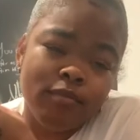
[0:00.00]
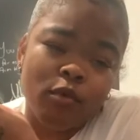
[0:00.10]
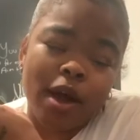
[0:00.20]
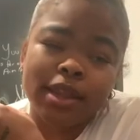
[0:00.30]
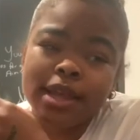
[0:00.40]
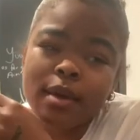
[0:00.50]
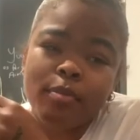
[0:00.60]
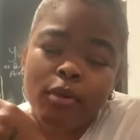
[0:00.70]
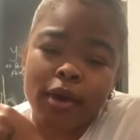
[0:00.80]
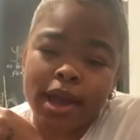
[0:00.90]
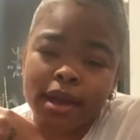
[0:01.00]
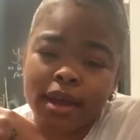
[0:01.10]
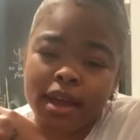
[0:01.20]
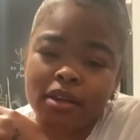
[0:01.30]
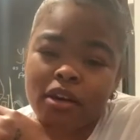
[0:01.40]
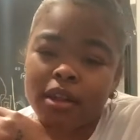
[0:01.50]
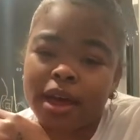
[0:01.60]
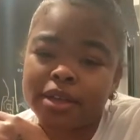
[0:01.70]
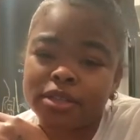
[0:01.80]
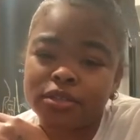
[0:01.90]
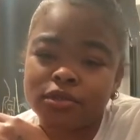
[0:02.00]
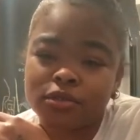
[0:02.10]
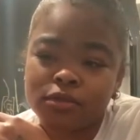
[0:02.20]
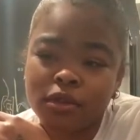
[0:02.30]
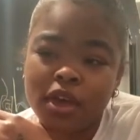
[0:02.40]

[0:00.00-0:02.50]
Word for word: Well, I did pointe and all that too.